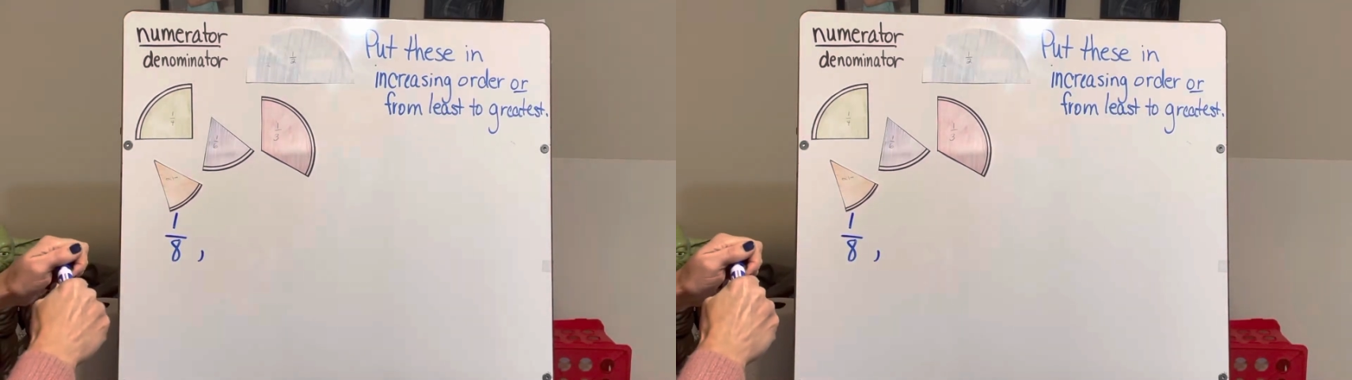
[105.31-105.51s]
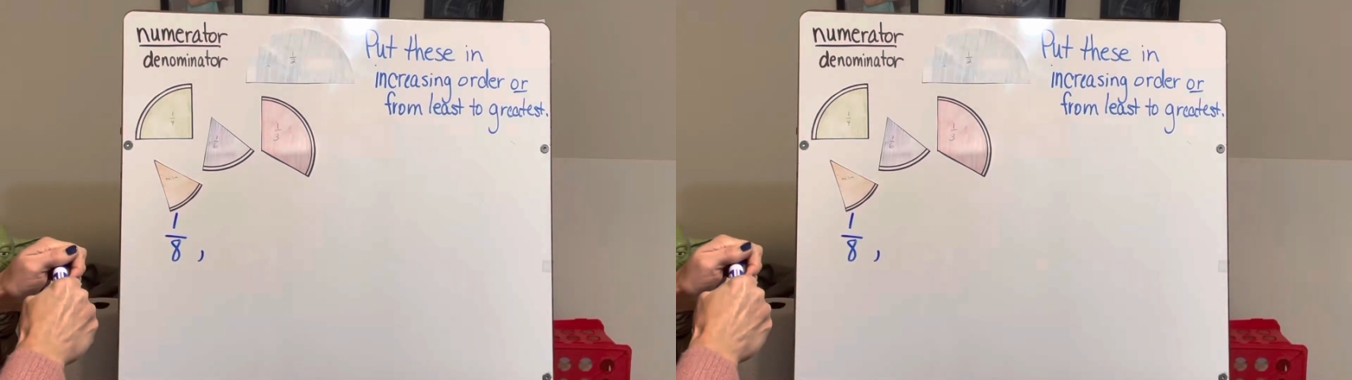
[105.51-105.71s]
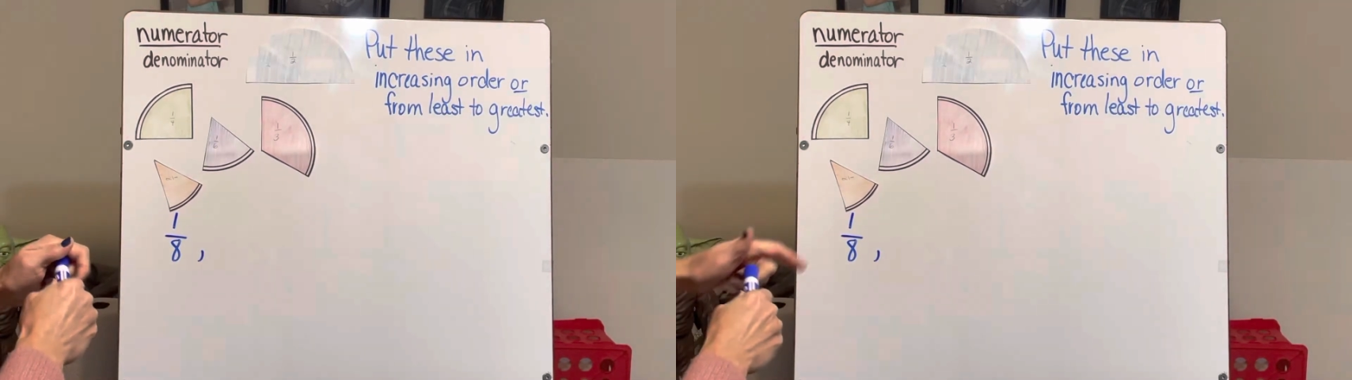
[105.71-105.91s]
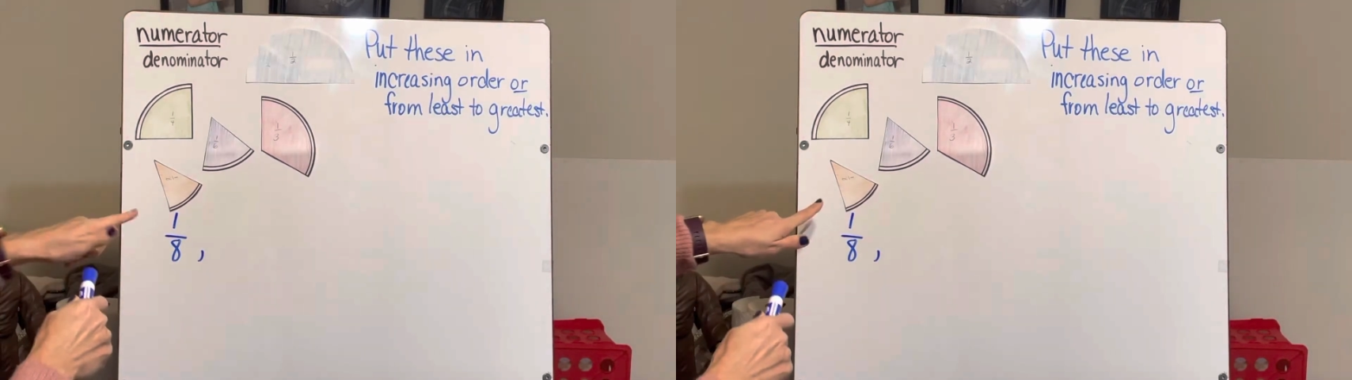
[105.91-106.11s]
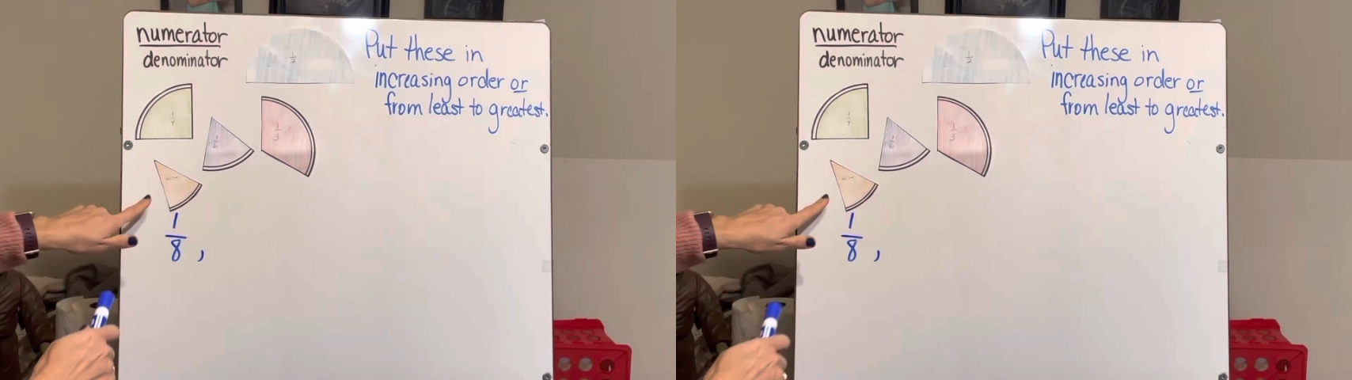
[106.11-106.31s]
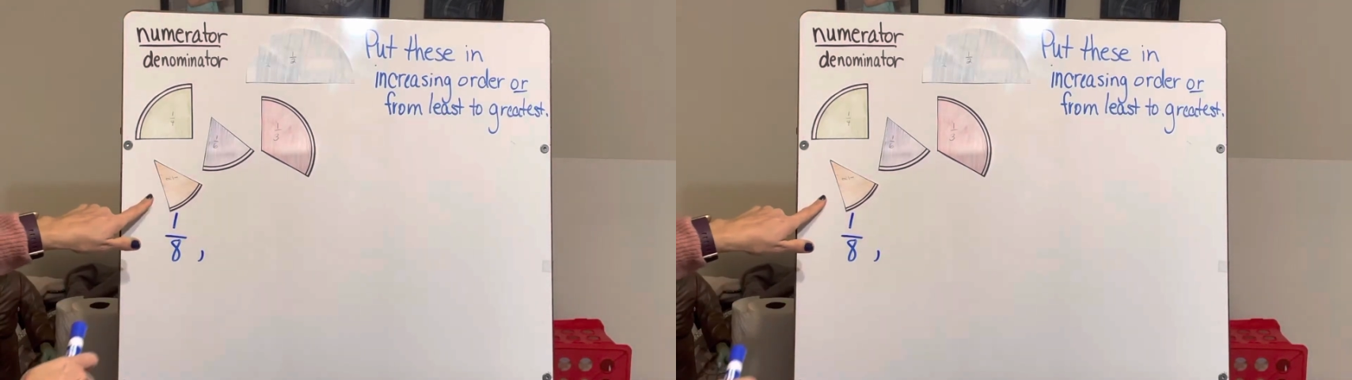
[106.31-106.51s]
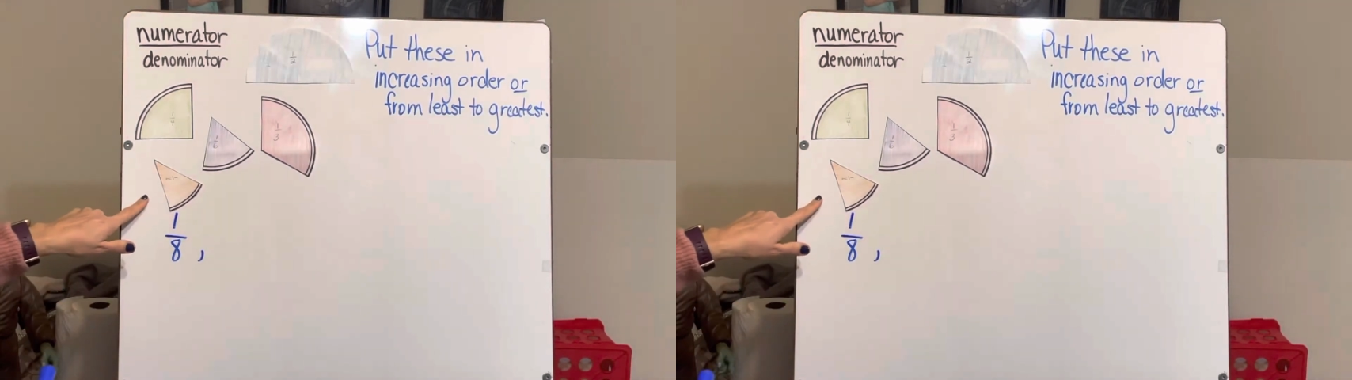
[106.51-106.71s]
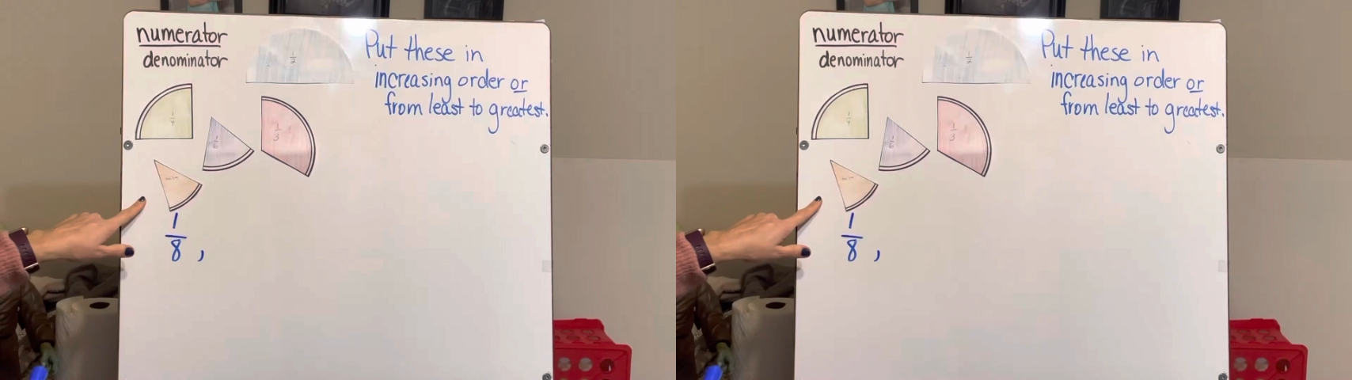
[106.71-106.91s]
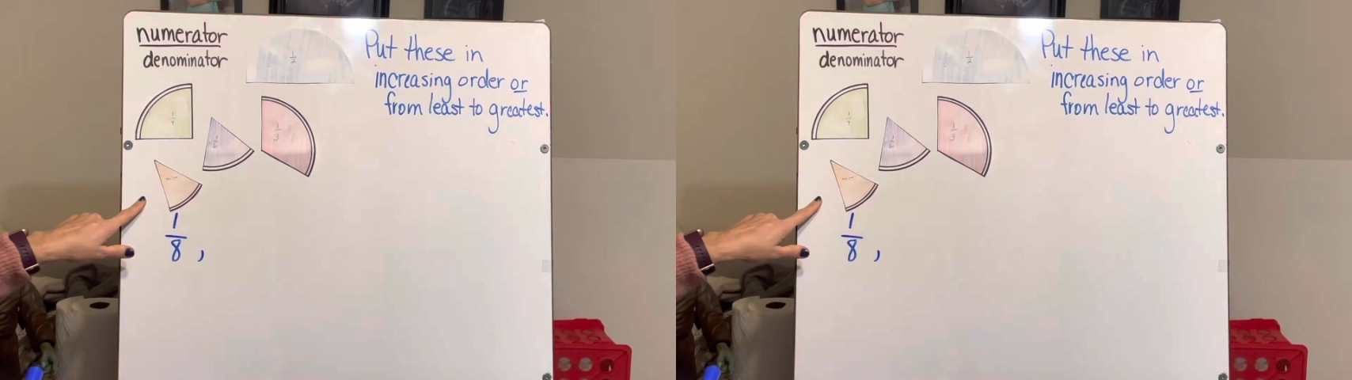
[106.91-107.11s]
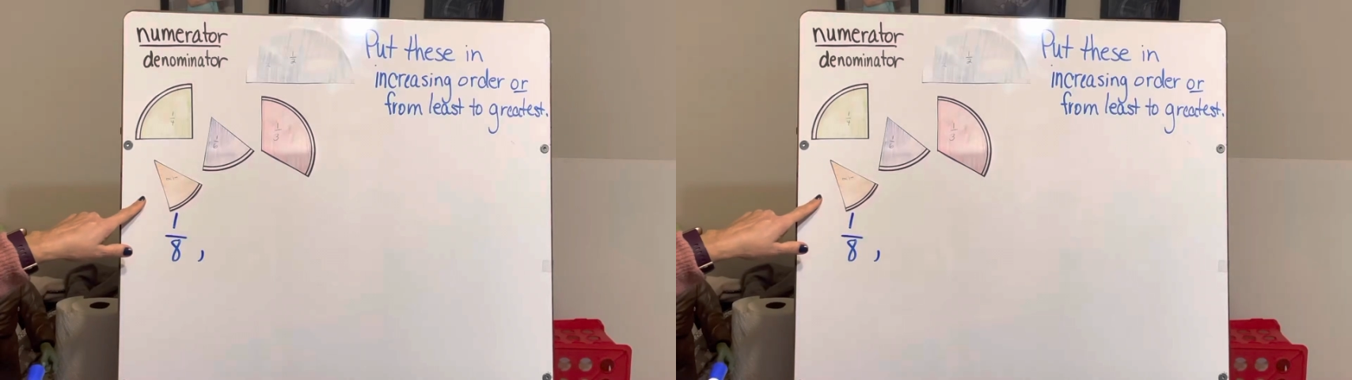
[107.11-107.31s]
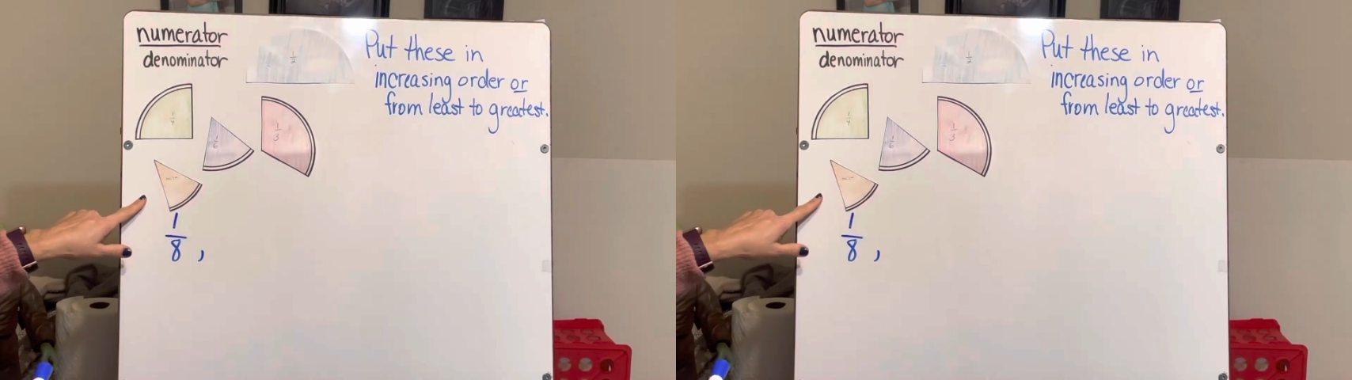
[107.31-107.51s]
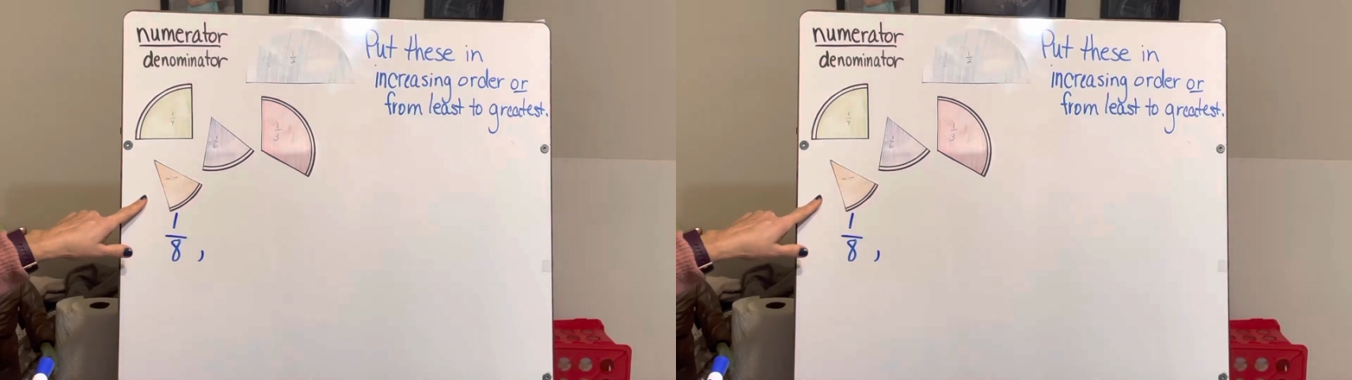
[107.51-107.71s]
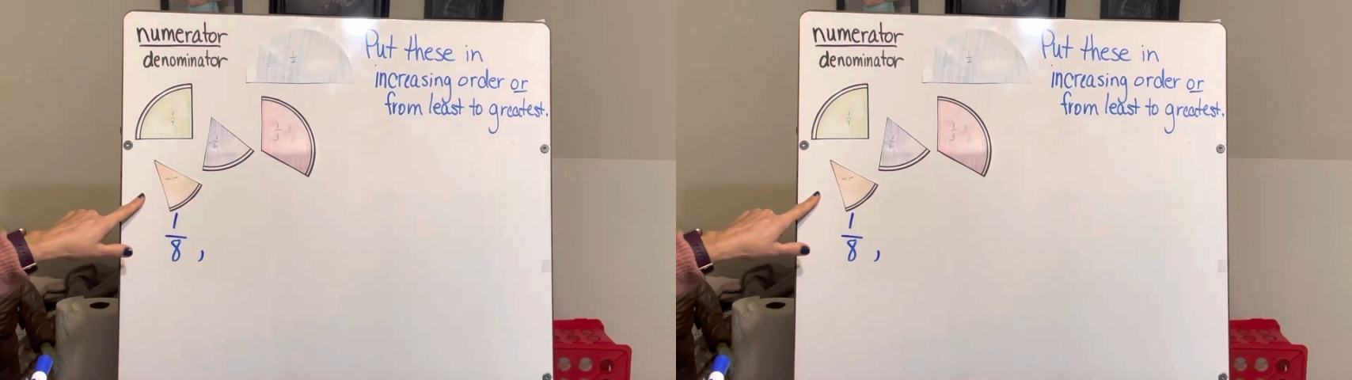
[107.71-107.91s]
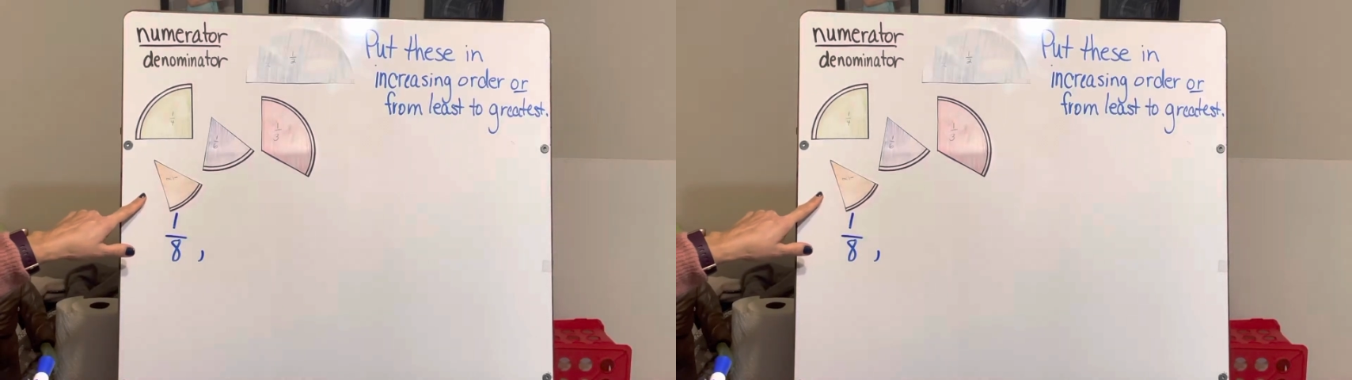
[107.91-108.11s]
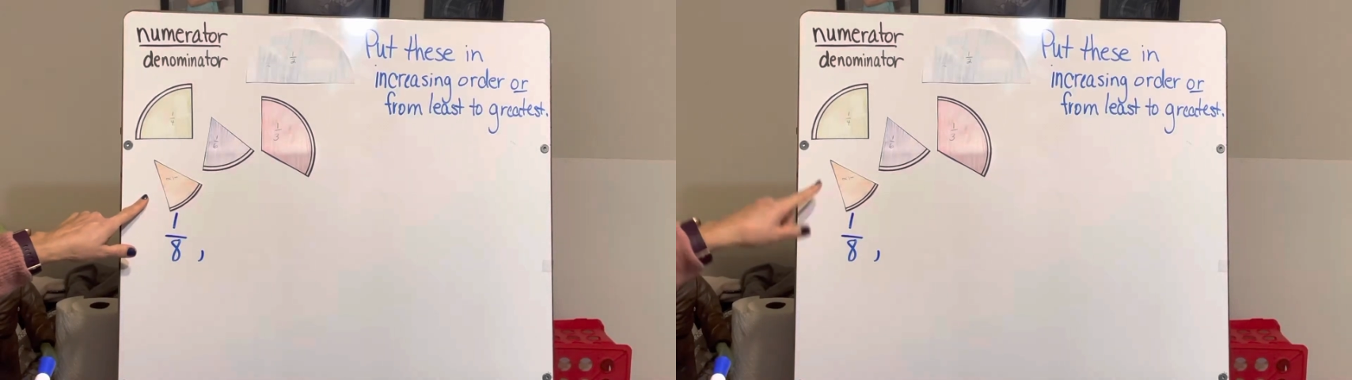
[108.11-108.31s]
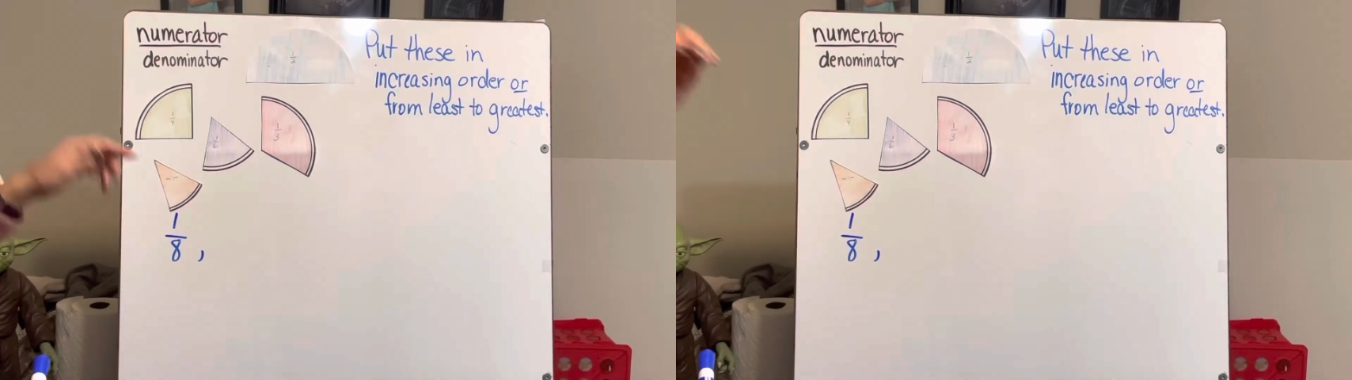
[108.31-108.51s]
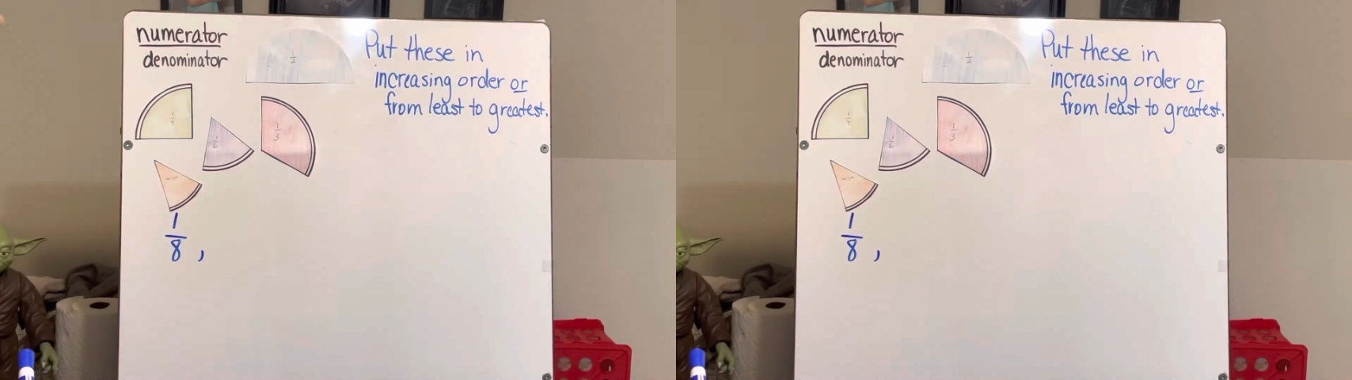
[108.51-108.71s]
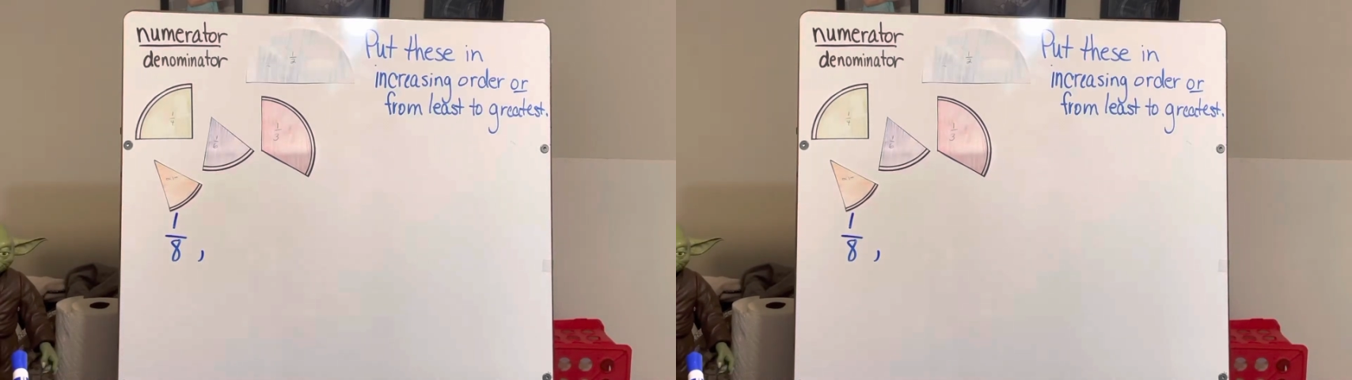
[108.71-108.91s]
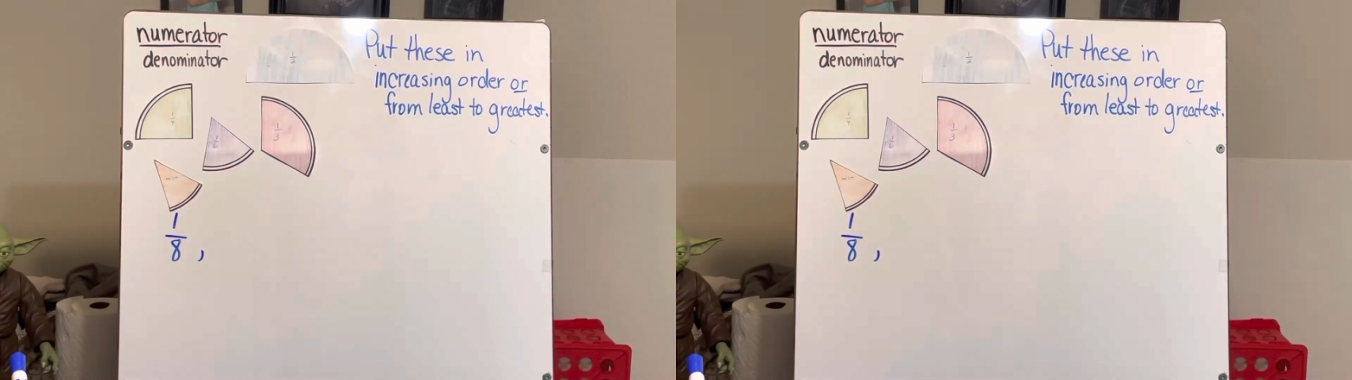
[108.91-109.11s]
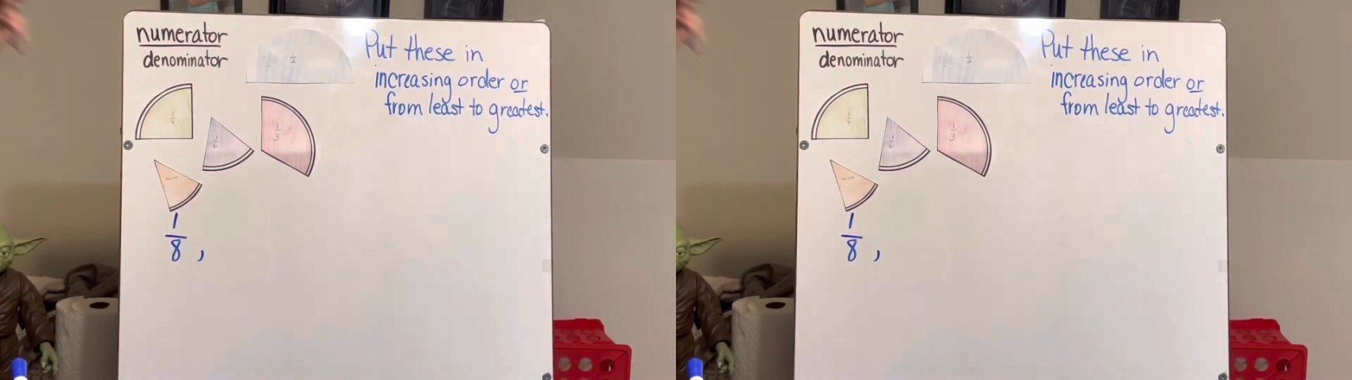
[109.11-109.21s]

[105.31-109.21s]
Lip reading: Nobody's mouth can be seen.